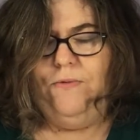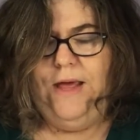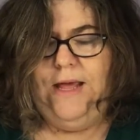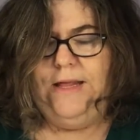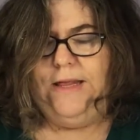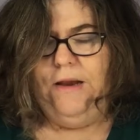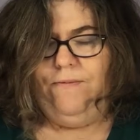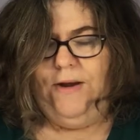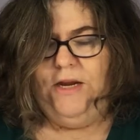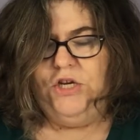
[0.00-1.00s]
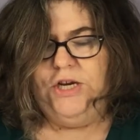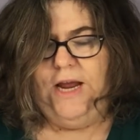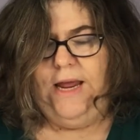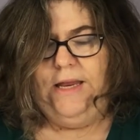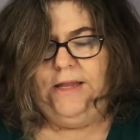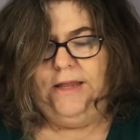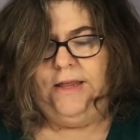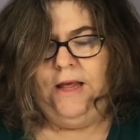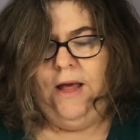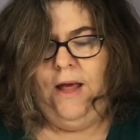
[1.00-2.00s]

these lovely sheets,